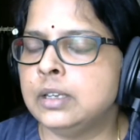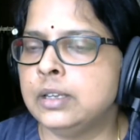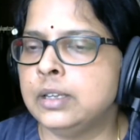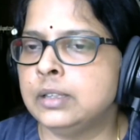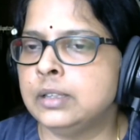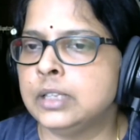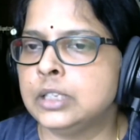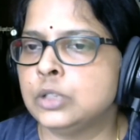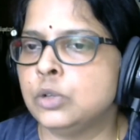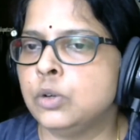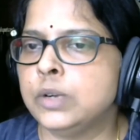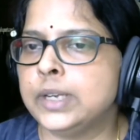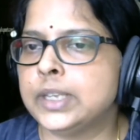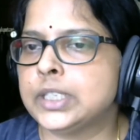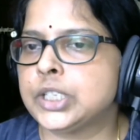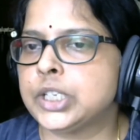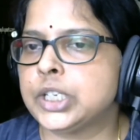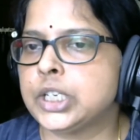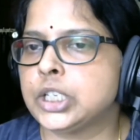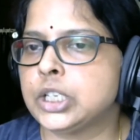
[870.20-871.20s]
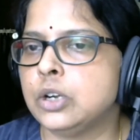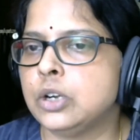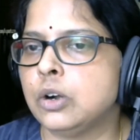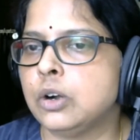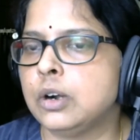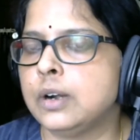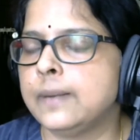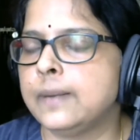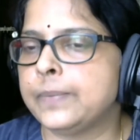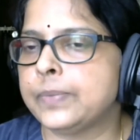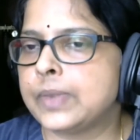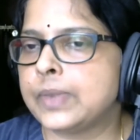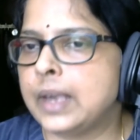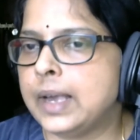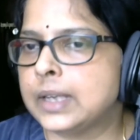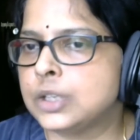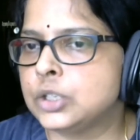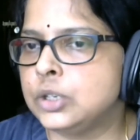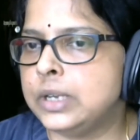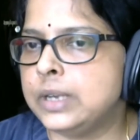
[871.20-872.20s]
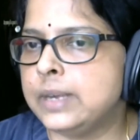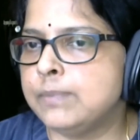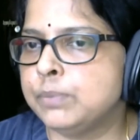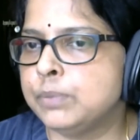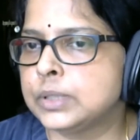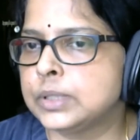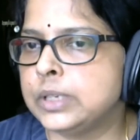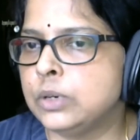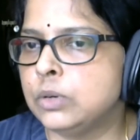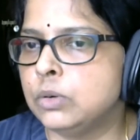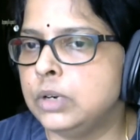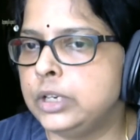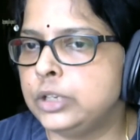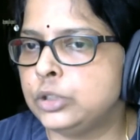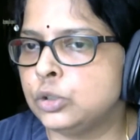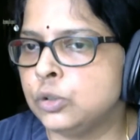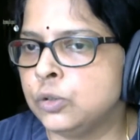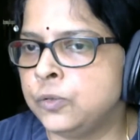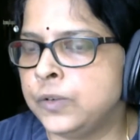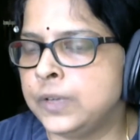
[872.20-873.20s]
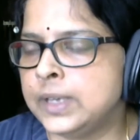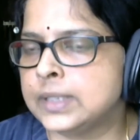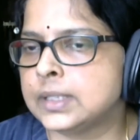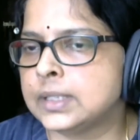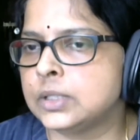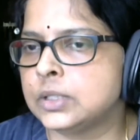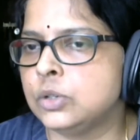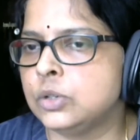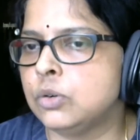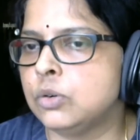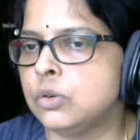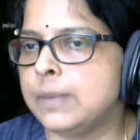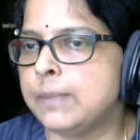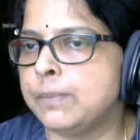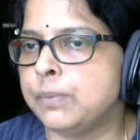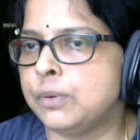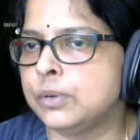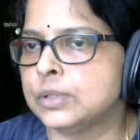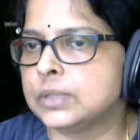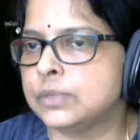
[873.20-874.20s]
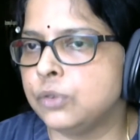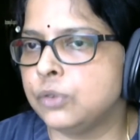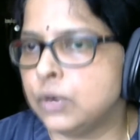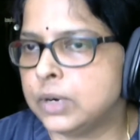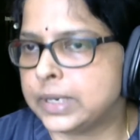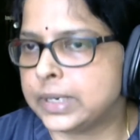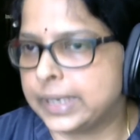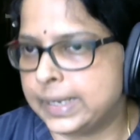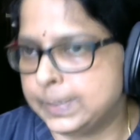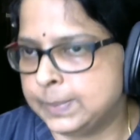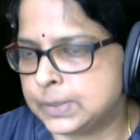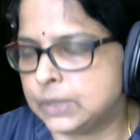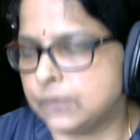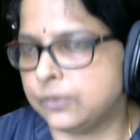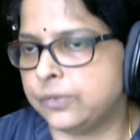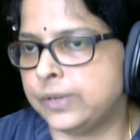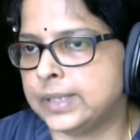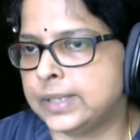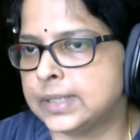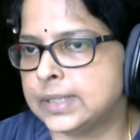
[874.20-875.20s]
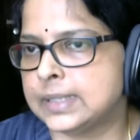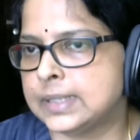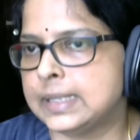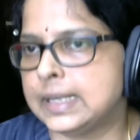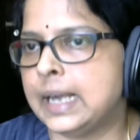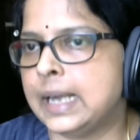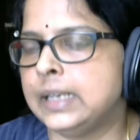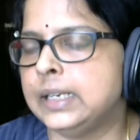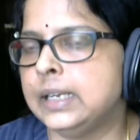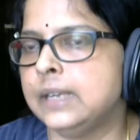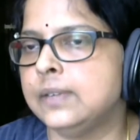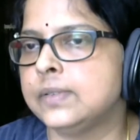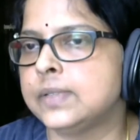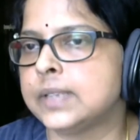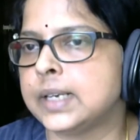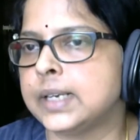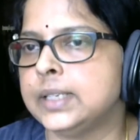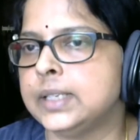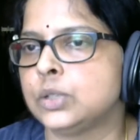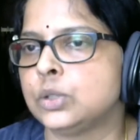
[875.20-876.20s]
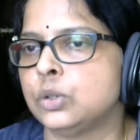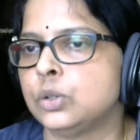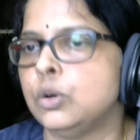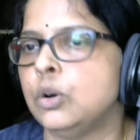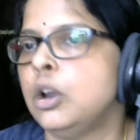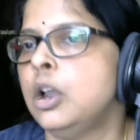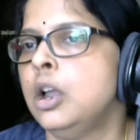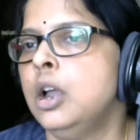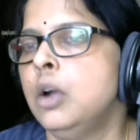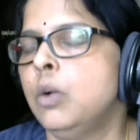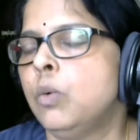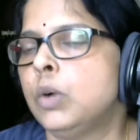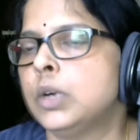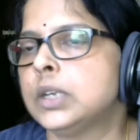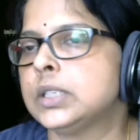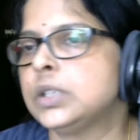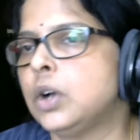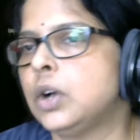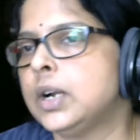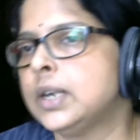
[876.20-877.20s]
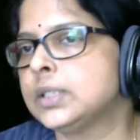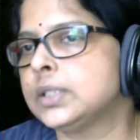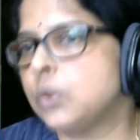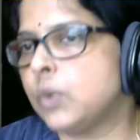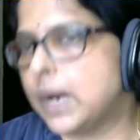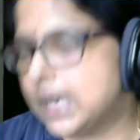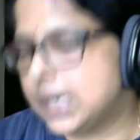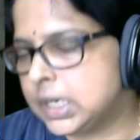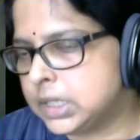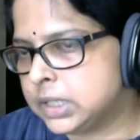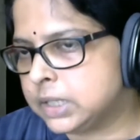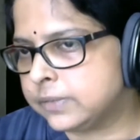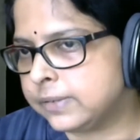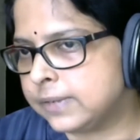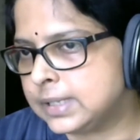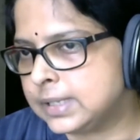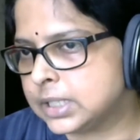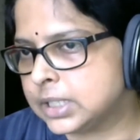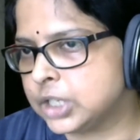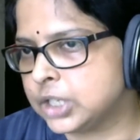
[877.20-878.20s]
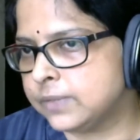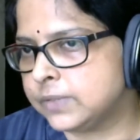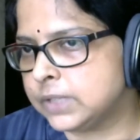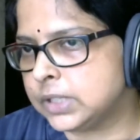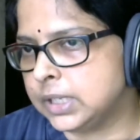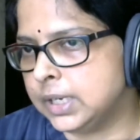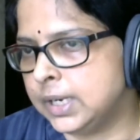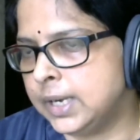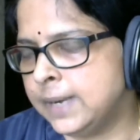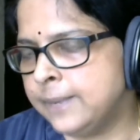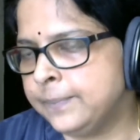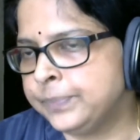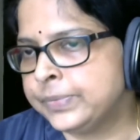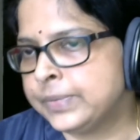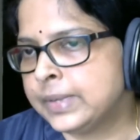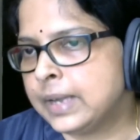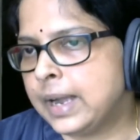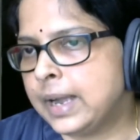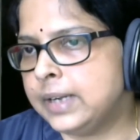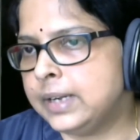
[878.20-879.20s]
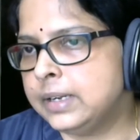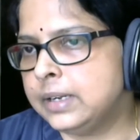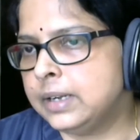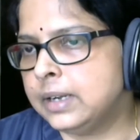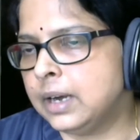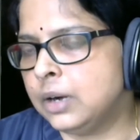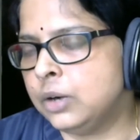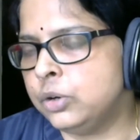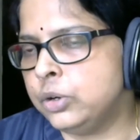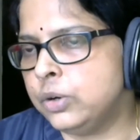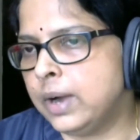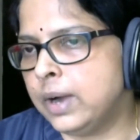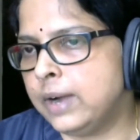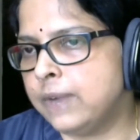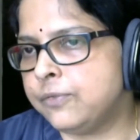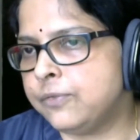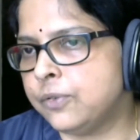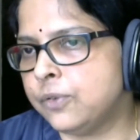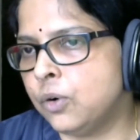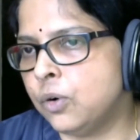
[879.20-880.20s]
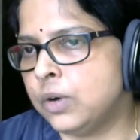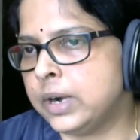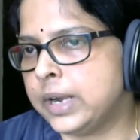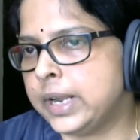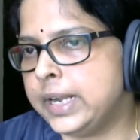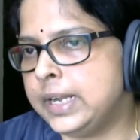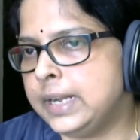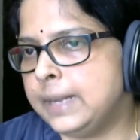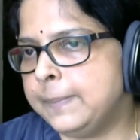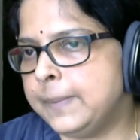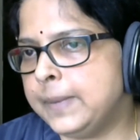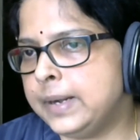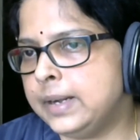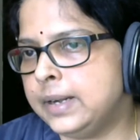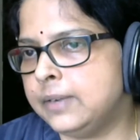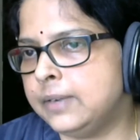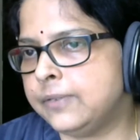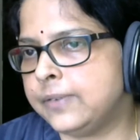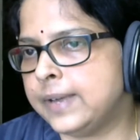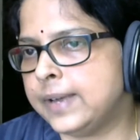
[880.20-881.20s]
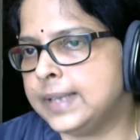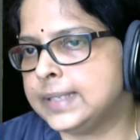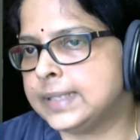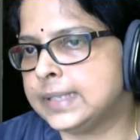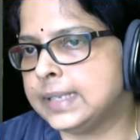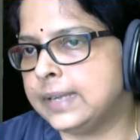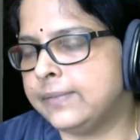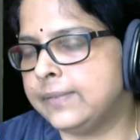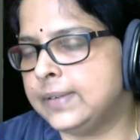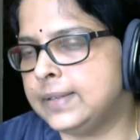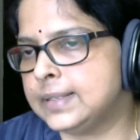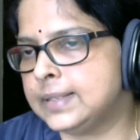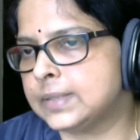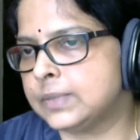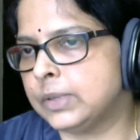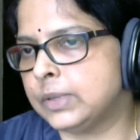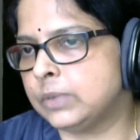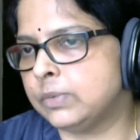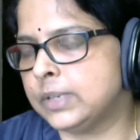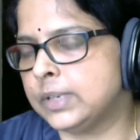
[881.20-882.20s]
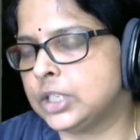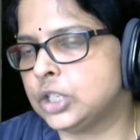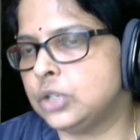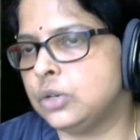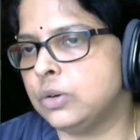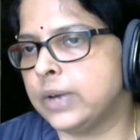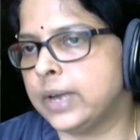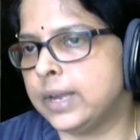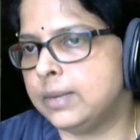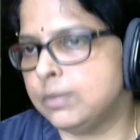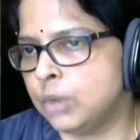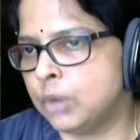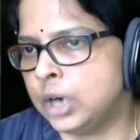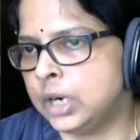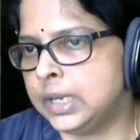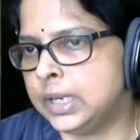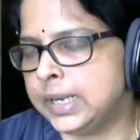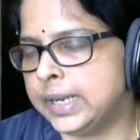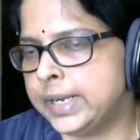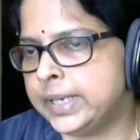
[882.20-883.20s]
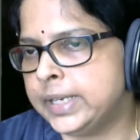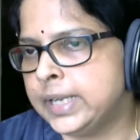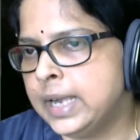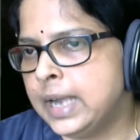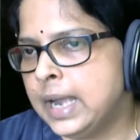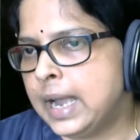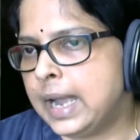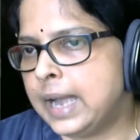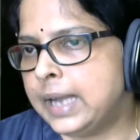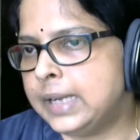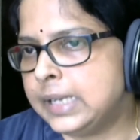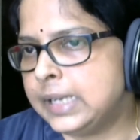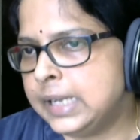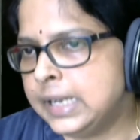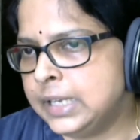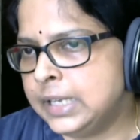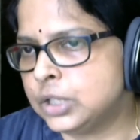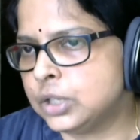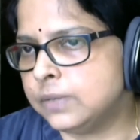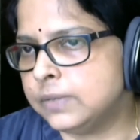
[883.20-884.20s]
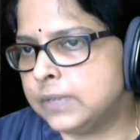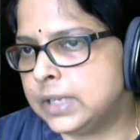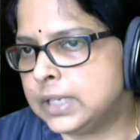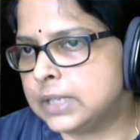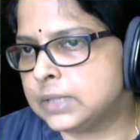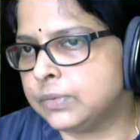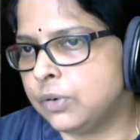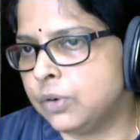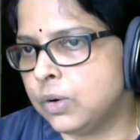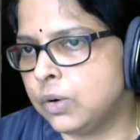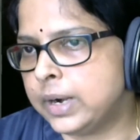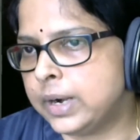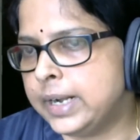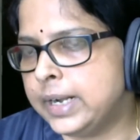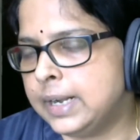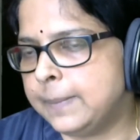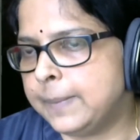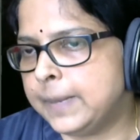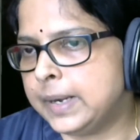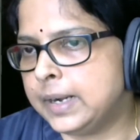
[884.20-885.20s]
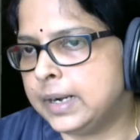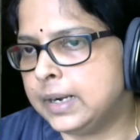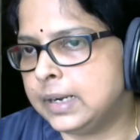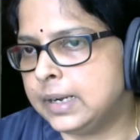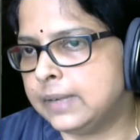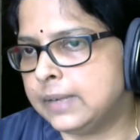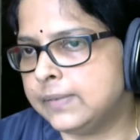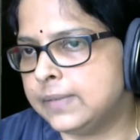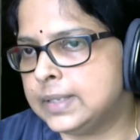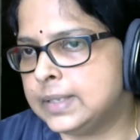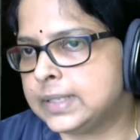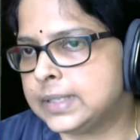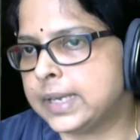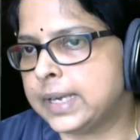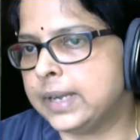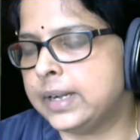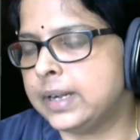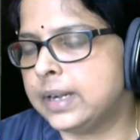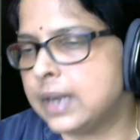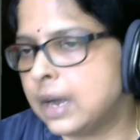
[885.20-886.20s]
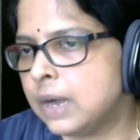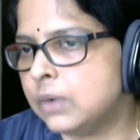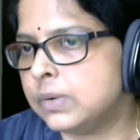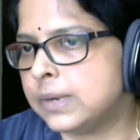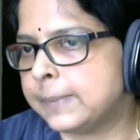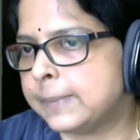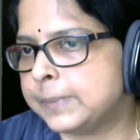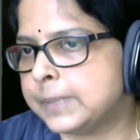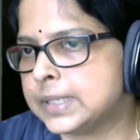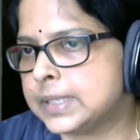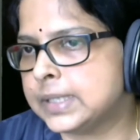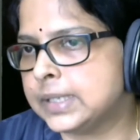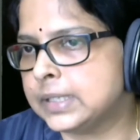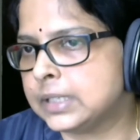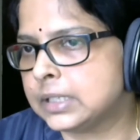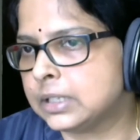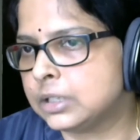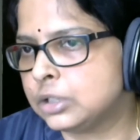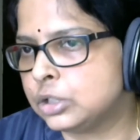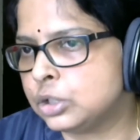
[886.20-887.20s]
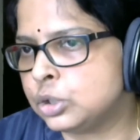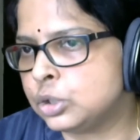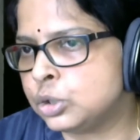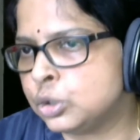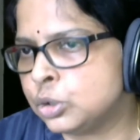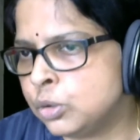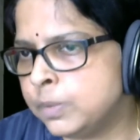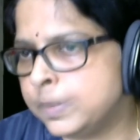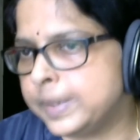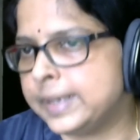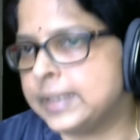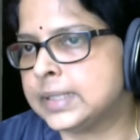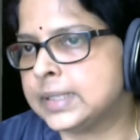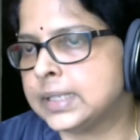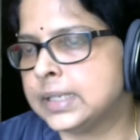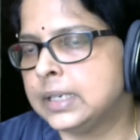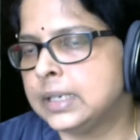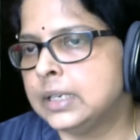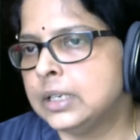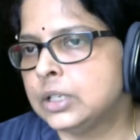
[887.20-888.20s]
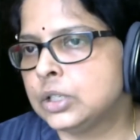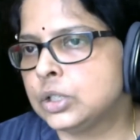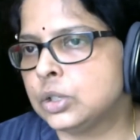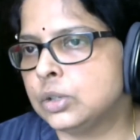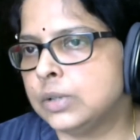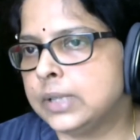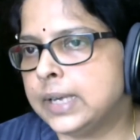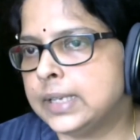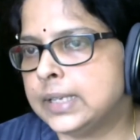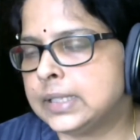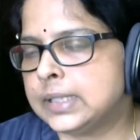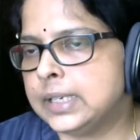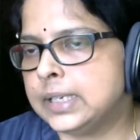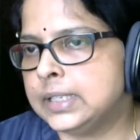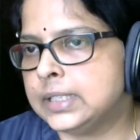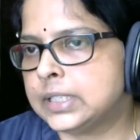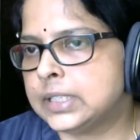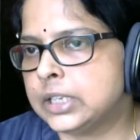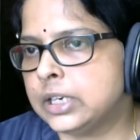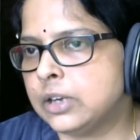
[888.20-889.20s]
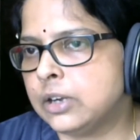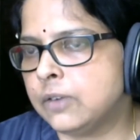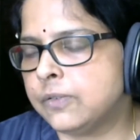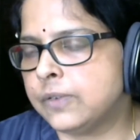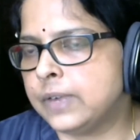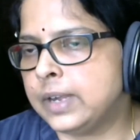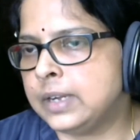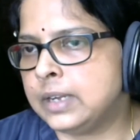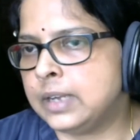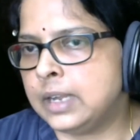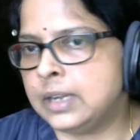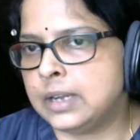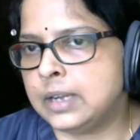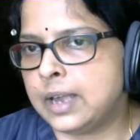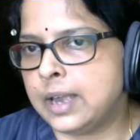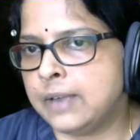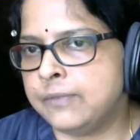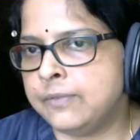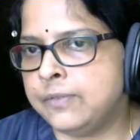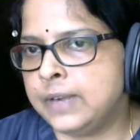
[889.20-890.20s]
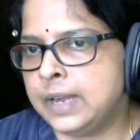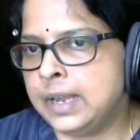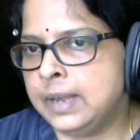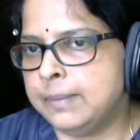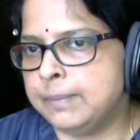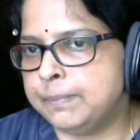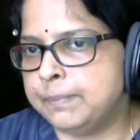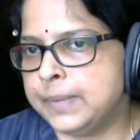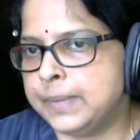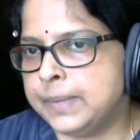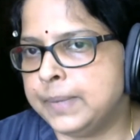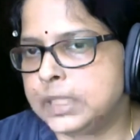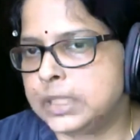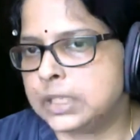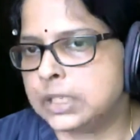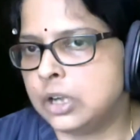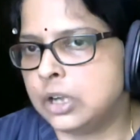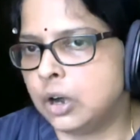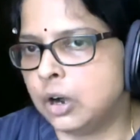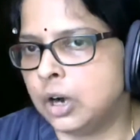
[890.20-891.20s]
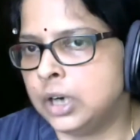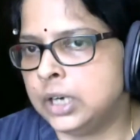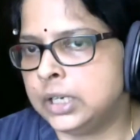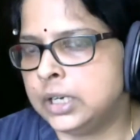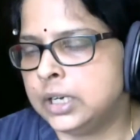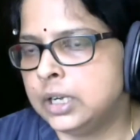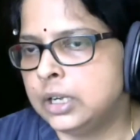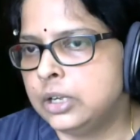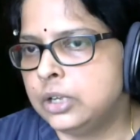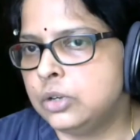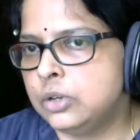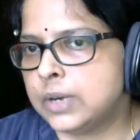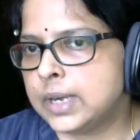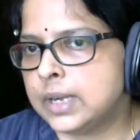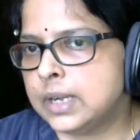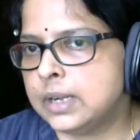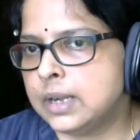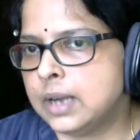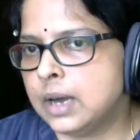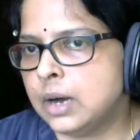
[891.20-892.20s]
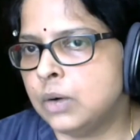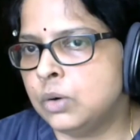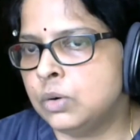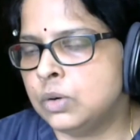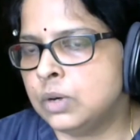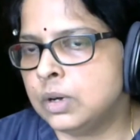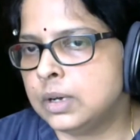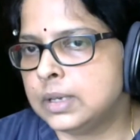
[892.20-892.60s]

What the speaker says: there's no restriction on actually imposing only 2 phases. You could impose 4 types of phases. That gives rise to what is called as quadrature phase shift keying. And now you have 4 independent phase levels with which you can modulate. And each of these 4 independent levels can now represent 2 bits, so that instead of in every bit slot, you can now,